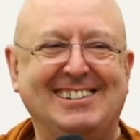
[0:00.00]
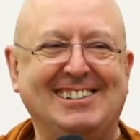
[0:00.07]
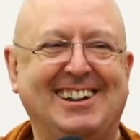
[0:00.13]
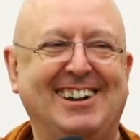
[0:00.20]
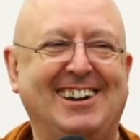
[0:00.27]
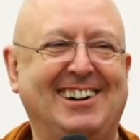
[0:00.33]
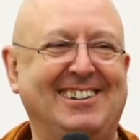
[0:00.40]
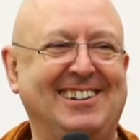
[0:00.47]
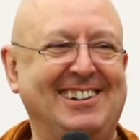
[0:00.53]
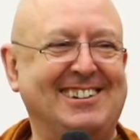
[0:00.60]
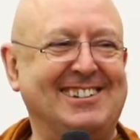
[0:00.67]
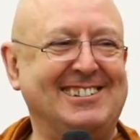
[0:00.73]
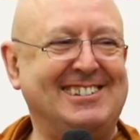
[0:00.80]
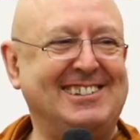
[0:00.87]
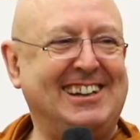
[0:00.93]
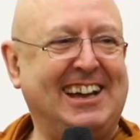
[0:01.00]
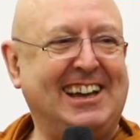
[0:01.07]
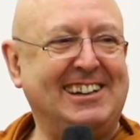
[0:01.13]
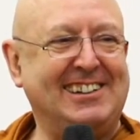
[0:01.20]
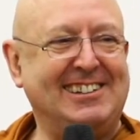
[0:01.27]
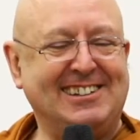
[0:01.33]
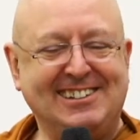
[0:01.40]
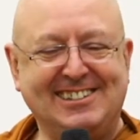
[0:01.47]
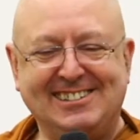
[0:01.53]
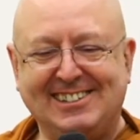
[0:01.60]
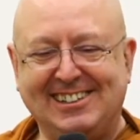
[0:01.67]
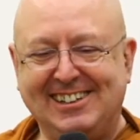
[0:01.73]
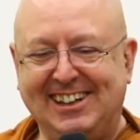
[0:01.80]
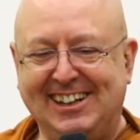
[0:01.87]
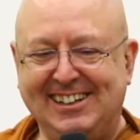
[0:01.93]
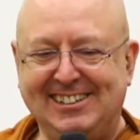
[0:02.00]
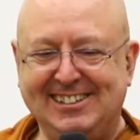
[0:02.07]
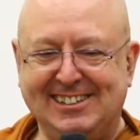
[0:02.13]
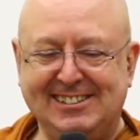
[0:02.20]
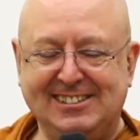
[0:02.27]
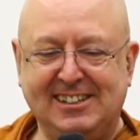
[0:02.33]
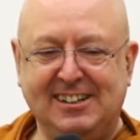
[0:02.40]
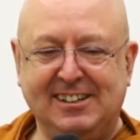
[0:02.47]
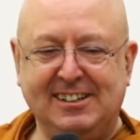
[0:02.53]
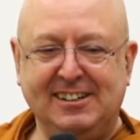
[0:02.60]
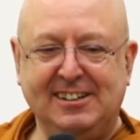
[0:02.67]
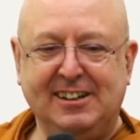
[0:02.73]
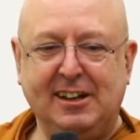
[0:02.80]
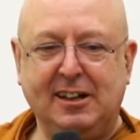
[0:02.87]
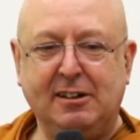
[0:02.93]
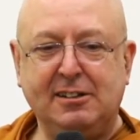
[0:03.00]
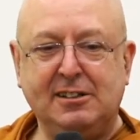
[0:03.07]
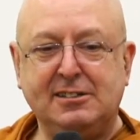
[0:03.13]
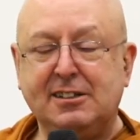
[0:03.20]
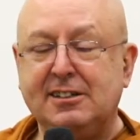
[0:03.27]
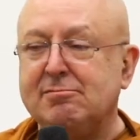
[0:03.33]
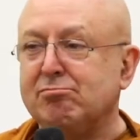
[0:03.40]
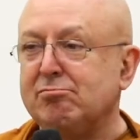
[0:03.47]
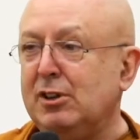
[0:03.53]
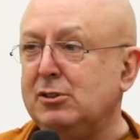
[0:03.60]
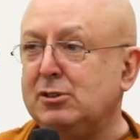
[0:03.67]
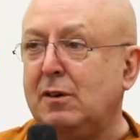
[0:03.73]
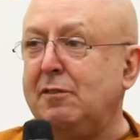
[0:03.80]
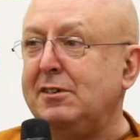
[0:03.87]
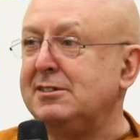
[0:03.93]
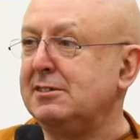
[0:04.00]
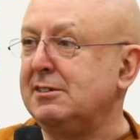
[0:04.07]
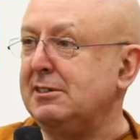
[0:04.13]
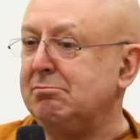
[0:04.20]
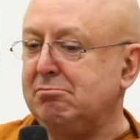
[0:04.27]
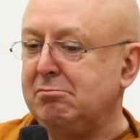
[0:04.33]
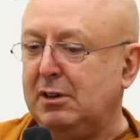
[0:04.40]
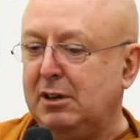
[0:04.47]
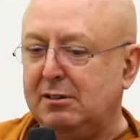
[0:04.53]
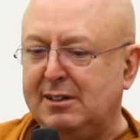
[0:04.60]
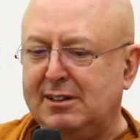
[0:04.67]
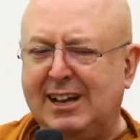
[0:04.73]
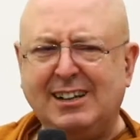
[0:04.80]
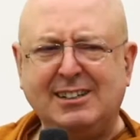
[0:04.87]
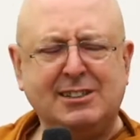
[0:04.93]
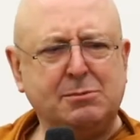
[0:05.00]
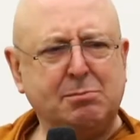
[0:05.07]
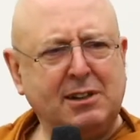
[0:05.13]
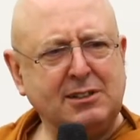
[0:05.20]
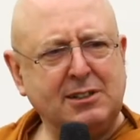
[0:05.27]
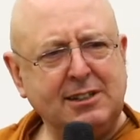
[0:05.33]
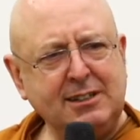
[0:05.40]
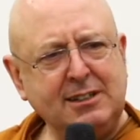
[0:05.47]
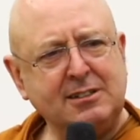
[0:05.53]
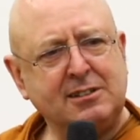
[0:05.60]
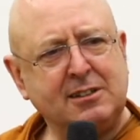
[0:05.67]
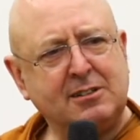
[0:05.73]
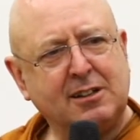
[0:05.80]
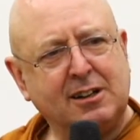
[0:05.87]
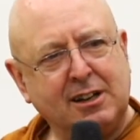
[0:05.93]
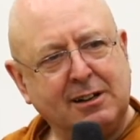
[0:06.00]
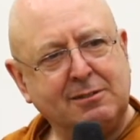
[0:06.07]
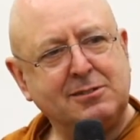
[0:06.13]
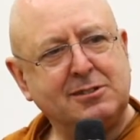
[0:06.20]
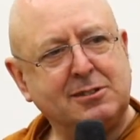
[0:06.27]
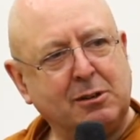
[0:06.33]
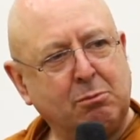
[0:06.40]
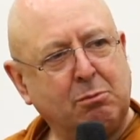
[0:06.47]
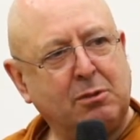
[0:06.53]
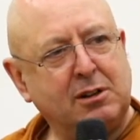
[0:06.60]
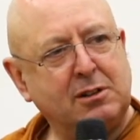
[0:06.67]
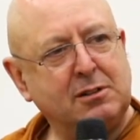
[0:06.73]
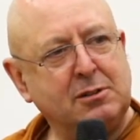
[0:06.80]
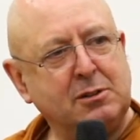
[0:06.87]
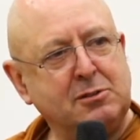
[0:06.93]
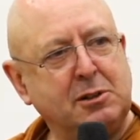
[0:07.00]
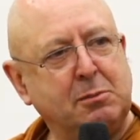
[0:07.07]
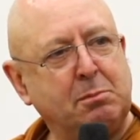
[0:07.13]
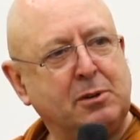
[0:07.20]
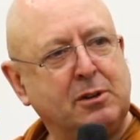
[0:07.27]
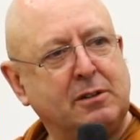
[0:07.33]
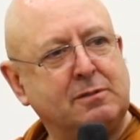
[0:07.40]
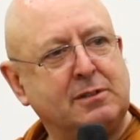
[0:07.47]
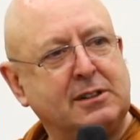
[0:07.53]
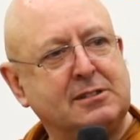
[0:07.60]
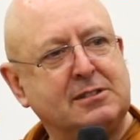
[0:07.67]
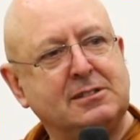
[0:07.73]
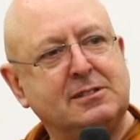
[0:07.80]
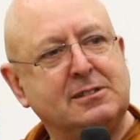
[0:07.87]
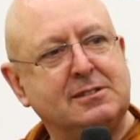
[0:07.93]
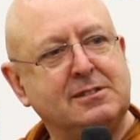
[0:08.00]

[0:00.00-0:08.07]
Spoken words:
So lower your standards and then just, it's obviously, actually it's much easier to love someone who's imperfect,